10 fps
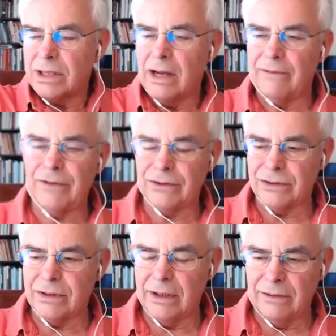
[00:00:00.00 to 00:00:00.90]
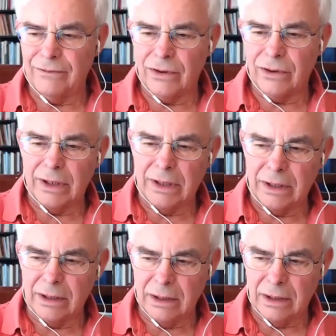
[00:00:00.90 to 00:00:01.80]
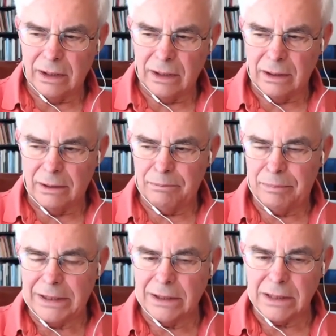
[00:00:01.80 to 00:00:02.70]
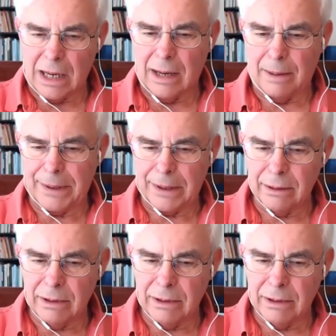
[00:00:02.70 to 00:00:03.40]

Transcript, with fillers: obviously a very uh, big topic.